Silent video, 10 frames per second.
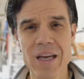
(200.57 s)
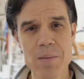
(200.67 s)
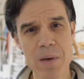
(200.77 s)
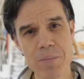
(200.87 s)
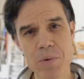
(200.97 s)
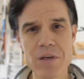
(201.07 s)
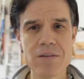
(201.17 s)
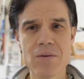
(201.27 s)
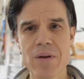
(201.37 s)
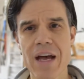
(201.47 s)
But pretty
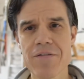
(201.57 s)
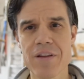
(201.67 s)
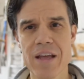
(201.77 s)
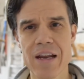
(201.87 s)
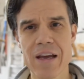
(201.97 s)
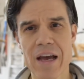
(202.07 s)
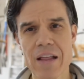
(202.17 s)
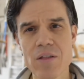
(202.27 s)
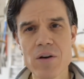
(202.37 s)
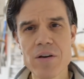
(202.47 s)
soon after that, I
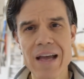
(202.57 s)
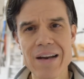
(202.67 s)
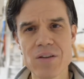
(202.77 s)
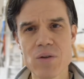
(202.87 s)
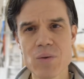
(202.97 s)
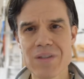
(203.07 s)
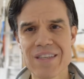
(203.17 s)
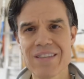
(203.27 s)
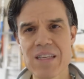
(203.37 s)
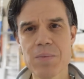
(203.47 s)
learned how to use the
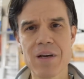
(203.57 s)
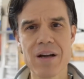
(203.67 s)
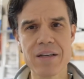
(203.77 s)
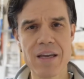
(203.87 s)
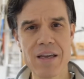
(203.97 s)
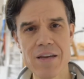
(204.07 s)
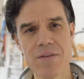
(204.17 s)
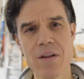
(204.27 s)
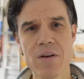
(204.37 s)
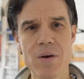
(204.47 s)
steep concave
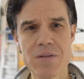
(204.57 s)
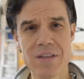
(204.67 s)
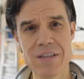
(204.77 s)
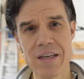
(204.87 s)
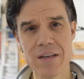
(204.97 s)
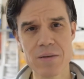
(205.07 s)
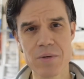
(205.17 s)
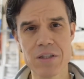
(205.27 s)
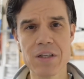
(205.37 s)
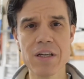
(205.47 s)
and the nose and the tail and the
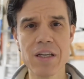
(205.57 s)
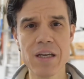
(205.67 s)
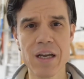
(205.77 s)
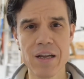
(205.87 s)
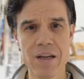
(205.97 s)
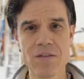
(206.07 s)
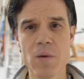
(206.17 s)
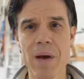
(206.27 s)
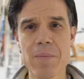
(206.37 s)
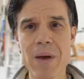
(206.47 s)
rigidity
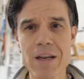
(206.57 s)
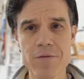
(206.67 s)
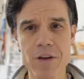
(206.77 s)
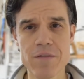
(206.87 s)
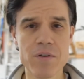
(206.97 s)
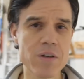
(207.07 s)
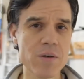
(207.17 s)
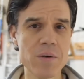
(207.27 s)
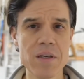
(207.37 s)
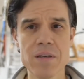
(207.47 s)
to my benefit for
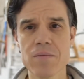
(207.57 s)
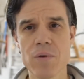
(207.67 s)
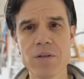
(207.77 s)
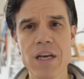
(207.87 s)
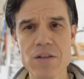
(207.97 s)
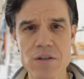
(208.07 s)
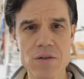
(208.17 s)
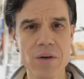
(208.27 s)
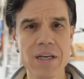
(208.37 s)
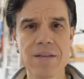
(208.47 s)
doing rotation
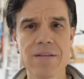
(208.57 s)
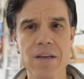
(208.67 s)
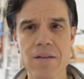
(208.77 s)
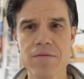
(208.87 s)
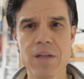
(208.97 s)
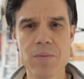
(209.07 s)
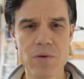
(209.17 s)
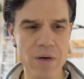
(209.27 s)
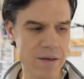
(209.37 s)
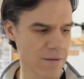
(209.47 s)
tricks and flip
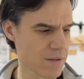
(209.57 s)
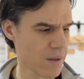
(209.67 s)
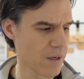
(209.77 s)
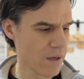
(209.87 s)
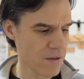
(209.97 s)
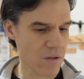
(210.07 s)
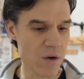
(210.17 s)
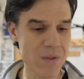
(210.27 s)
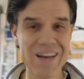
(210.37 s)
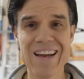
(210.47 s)
tricks.
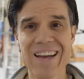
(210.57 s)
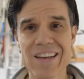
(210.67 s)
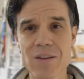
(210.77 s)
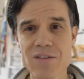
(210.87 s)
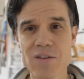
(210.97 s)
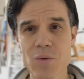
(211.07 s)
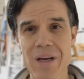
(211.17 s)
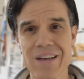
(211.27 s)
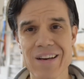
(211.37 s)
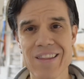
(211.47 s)
So then I got used to
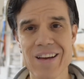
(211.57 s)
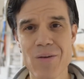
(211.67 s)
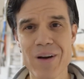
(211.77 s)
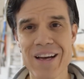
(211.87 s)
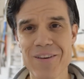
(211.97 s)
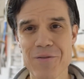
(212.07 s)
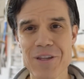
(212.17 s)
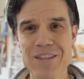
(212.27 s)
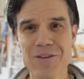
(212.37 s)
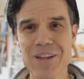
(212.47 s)
it and I thought, wow, for
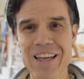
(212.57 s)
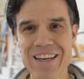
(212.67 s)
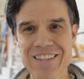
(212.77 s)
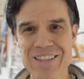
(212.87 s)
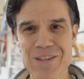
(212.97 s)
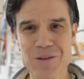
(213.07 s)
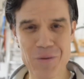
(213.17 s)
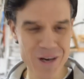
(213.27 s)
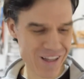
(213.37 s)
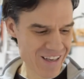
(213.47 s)
these old legs, this is
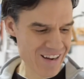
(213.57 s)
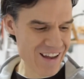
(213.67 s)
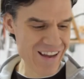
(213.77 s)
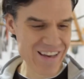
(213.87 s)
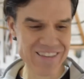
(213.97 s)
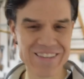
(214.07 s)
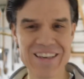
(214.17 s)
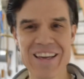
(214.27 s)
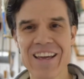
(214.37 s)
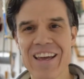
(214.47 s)
really
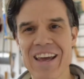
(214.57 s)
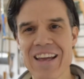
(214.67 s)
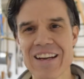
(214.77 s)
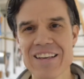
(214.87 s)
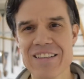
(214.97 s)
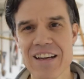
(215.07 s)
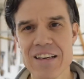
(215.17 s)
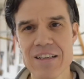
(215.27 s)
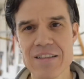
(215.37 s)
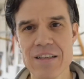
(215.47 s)
nice. And I
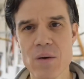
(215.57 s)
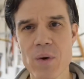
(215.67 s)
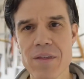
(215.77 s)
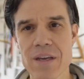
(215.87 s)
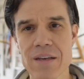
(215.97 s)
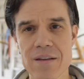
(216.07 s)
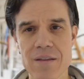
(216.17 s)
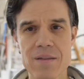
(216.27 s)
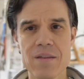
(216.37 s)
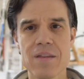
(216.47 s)
decided to stick with it.
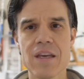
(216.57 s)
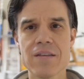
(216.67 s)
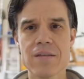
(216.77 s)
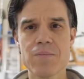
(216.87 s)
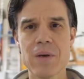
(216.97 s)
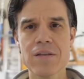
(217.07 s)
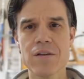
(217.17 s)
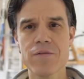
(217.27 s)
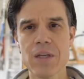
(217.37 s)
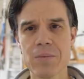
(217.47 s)
This
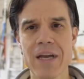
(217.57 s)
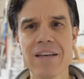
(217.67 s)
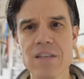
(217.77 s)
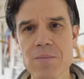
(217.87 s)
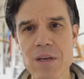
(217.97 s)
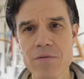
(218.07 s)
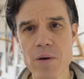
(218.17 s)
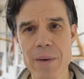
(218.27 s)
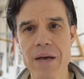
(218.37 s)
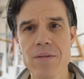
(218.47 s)
pixel flip lasted me for
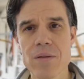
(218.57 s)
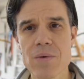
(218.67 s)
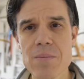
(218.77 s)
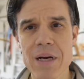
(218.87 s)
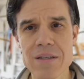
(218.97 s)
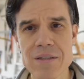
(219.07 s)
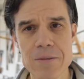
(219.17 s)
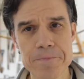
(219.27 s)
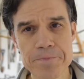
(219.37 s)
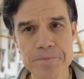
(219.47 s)
about 3
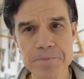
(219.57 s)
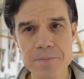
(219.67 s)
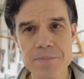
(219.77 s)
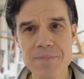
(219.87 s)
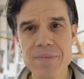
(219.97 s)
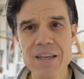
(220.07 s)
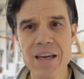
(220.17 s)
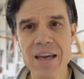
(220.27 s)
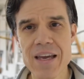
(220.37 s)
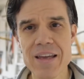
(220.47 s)
months
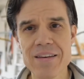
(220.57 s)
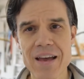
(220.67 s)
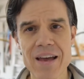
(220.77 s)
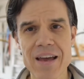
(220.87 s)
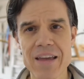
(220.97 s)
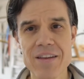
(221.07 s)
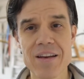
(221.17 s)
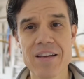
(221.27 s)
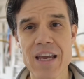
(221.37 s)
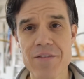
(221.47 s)
and then
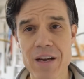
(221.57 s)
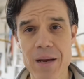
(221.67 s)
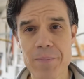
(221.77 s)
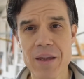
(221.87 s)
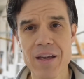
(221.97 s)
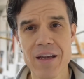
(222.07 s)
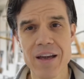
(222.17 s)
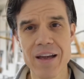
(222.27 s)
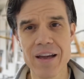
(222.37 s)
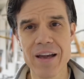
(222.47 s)
it gave it up.
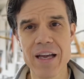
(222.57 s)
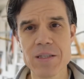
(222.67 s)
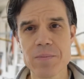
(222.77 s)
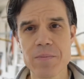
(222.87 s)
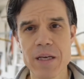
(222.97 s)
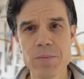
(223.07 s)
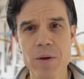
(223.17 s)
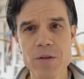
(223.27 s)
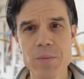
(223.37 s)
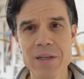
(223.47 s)
As
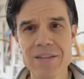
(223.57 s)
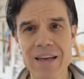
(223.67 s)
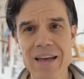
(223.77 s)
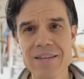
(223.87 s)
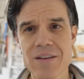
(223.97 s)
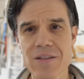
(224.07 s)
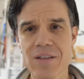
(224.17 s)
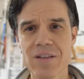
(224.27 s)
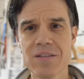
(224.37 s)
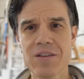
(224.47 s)
Paul Schmidt says, those
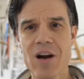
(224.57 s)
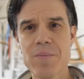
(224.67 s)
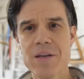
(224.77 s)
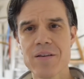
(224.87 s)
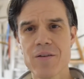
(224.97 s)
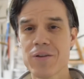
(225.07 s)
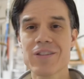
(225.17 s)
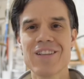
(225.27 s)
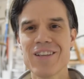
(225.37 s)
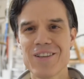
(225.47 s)
little carbon or
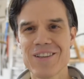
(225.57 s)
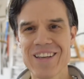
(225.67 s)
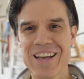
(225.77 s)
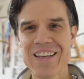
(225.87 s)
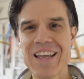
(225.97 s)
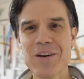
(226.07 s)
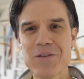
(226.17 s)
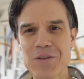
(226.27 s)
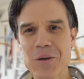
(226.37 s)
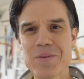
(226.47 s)
those little
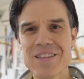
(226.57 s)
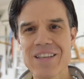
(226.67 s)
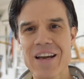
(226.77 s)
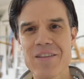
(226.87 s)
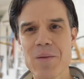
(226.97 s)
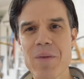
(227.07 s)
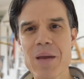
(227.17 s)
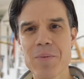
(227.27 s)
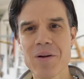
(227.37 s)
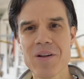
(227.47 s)
nanotubes inside of the
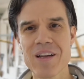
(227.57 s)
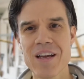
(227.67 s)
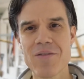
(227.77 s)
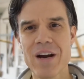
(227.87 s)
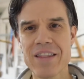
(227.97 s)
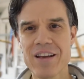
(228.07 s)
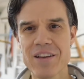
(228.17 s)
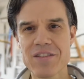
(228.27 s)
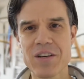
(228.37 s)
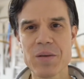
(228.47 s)
maple, right, they
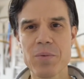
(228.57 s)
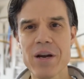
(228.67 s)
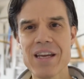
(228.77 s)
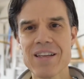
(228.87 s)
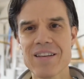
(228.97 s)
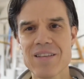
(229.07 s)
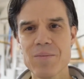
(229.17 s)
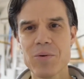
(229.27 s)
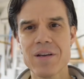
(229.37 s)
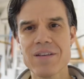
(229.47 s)
all start to break and at some
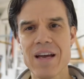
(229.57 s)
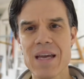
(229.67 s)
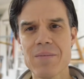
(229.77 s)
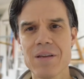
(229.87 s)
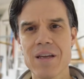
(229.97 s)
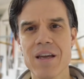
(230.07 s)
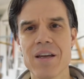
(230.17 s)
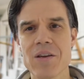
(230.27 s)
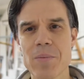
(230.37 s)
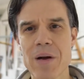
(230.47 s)
point in time,
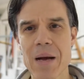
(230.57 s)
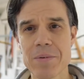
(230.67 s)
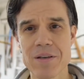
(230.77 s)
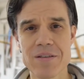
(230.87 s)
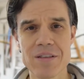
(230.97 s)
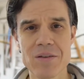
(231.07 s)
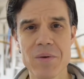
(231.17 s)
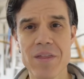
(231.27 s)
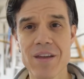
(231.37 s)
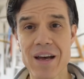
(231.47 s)
your pop turns into
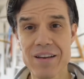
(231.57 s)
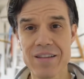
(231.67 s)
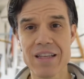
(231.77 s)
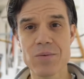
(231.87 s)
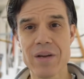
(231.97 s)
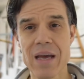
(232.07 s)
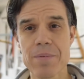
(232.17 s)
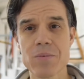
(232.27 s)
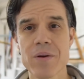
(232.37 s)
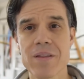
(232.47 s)
a thud, and that's what
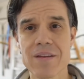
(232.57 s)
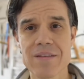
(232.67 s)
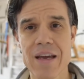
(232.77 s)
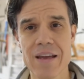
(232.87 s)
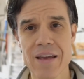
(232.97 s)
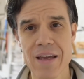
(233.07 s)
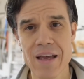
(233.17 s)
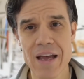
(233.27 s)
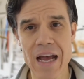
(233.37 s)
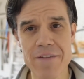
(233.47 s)
happened with this deck
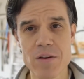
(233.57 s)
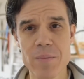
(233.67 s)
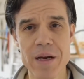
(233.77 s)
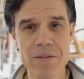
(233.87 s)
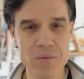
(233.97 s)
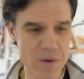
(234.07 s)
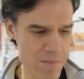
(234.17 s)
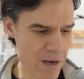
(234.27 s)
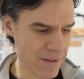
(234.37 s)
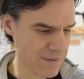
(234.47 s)
after about 3
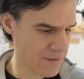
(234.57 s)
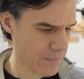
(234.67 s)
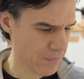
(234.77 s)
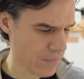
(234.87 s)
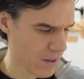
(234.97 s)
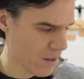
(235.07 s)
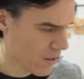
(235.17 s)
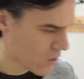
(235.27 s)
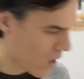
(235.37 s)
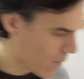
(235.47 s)
months. So I